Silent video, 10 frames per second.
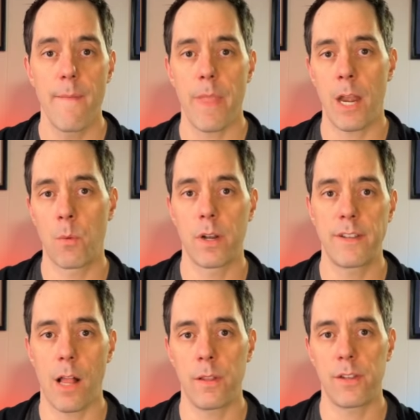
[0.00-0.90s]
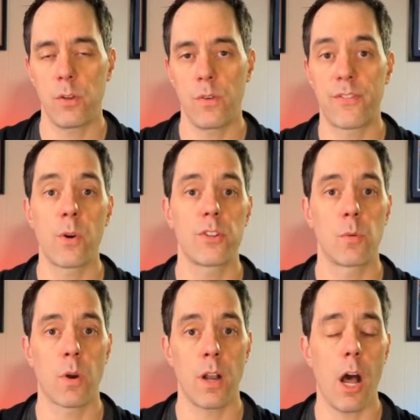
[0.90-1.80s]
and we're going to tell it to first,
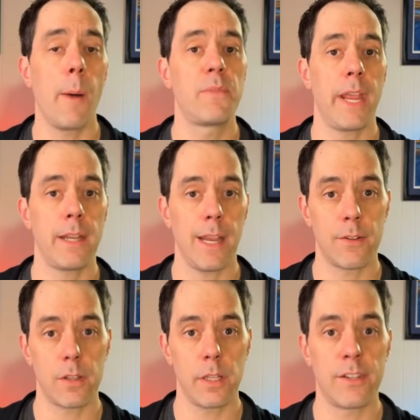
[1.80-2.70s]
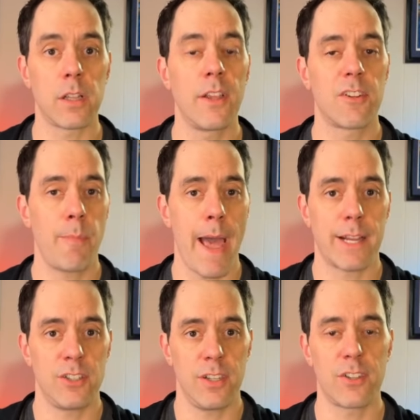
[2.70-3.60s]
we're going to update its list of
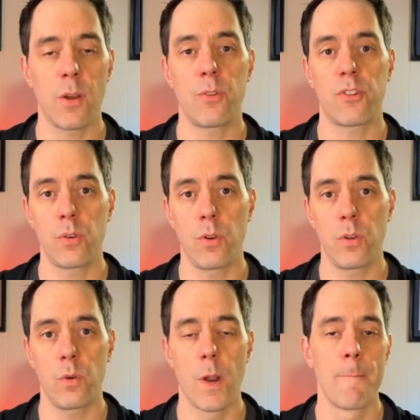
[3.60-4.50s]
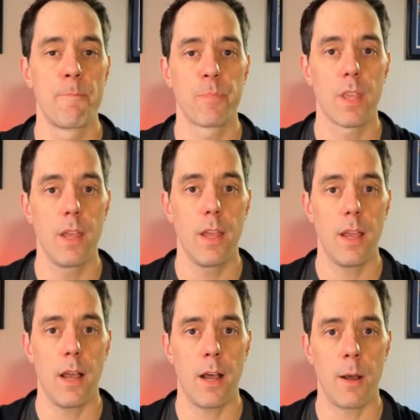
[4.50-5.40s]
packages. So sudo
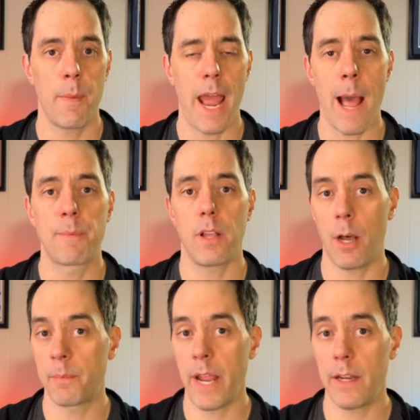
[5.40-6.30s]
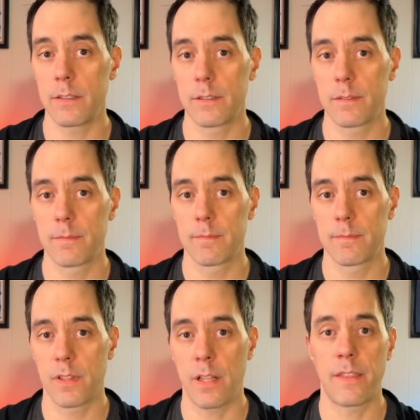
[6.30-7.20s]
apt update,
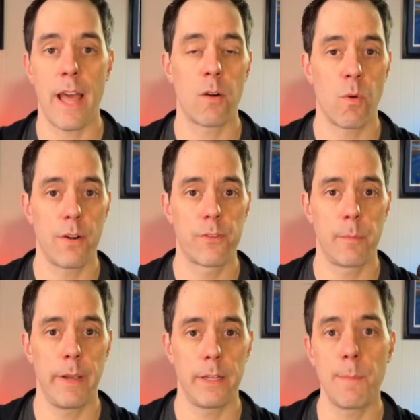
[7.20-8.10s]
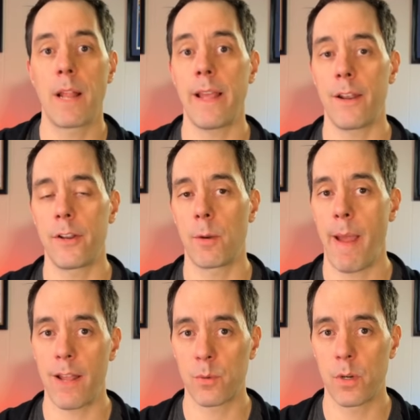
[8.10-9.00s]
let that run for a bit. You might have to enter your
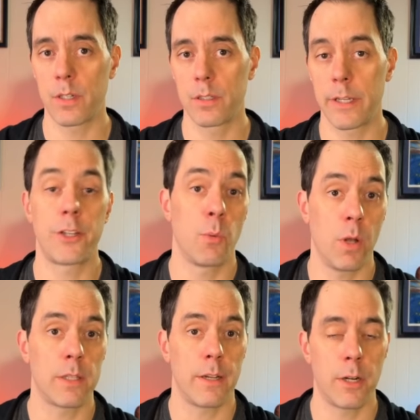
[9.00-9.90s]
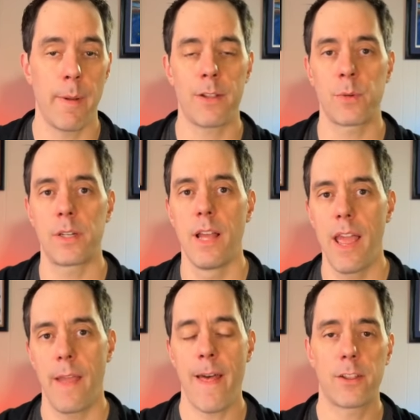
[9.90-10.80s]
password. You will have to enter your password.
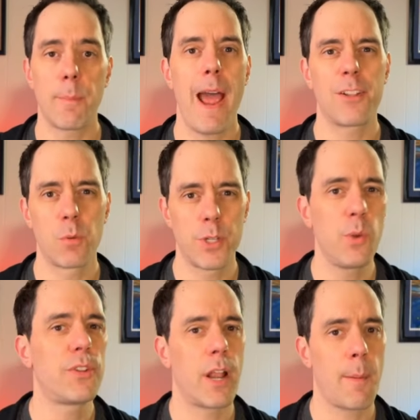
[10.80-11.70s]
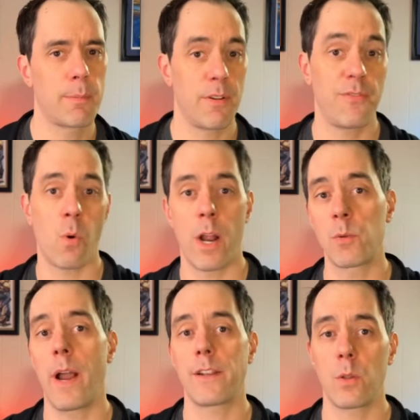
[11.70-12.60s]
And that's the password you set up before. That's
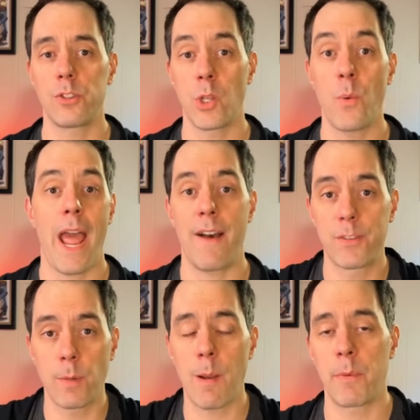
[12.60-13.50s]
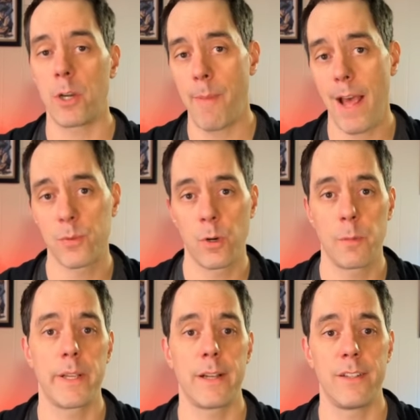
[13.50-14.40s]
why I told you you have to remember your password,
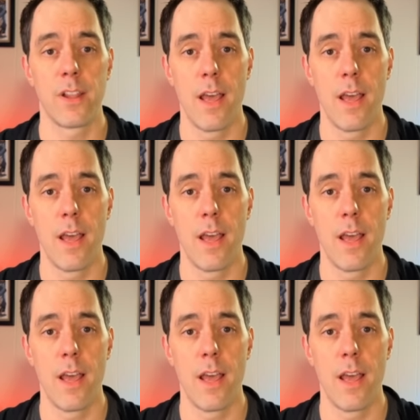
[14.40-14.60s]
because